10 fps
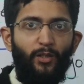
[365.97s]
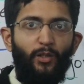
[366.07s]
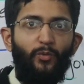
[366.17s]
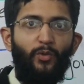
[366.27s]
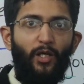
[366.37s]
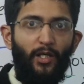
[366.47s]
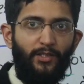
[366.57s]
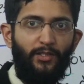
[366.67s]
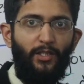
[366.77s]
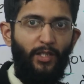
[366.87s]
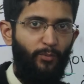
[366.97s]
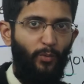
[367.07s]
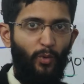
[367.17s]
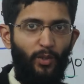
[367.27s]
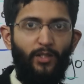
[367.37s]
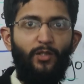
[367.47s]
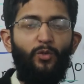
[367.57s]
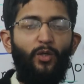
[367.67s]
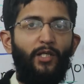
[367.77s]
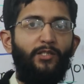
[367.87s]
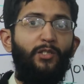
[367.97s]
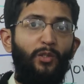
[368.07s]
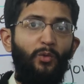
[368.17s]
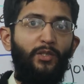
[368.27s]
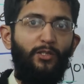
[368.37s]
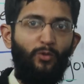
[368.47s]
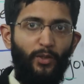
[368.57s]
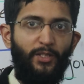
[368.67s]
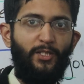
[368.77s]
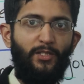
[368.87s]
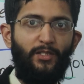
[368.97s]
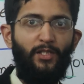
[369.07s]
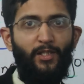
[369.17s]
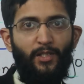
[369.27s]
You would ask him or her to ask you these questions,